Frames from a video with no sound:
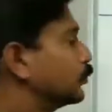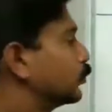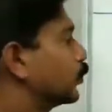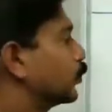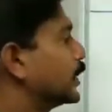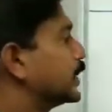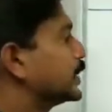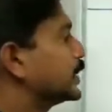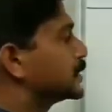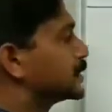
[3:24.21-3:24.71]

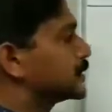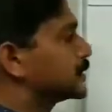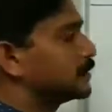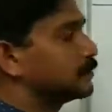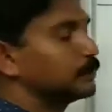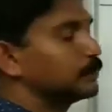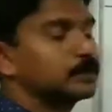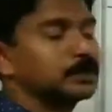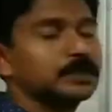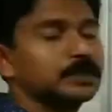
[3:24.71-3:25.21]
Why it is
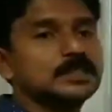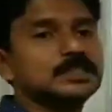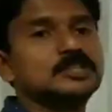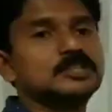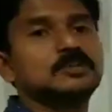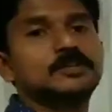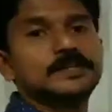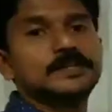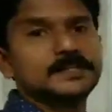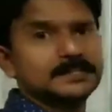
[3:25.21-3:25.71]
simple? It
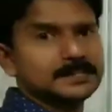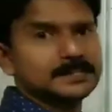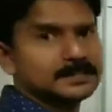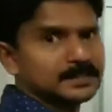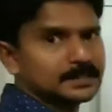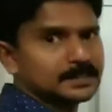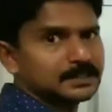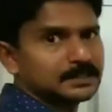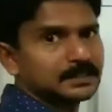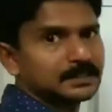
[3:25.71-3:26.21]
is not
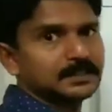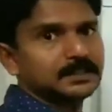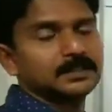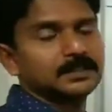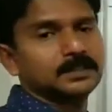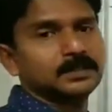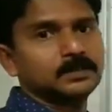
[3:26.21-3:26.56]
intersecting.